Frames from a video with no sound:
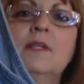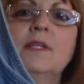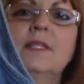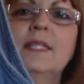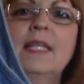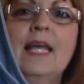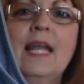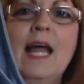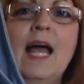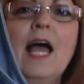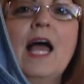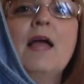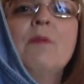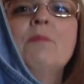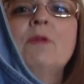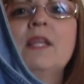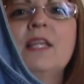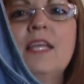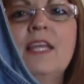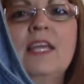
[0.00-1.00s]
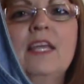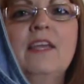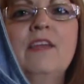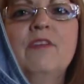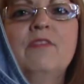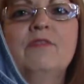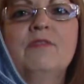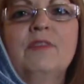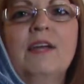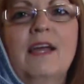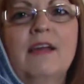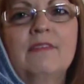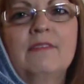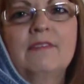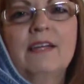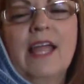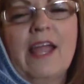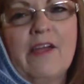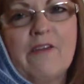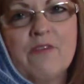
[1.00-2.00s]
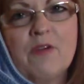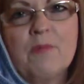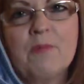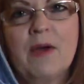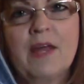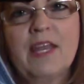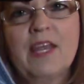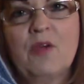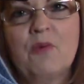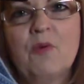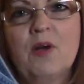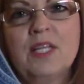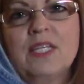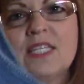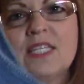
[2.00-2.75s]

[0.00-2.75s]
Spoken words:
that I believe everybody at one